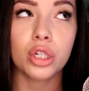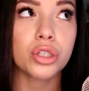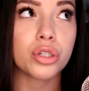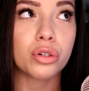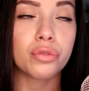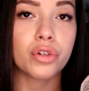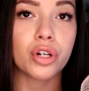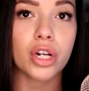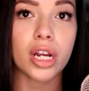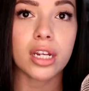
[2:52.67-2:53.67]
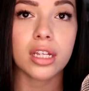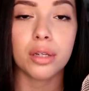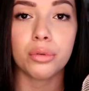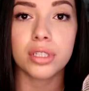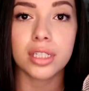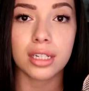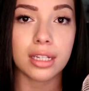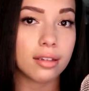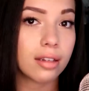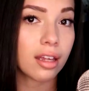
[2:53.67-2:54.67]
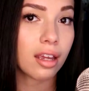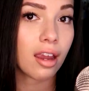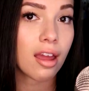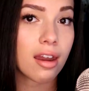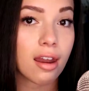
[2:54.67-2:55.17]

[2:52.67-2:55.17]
looked over and he was kneeling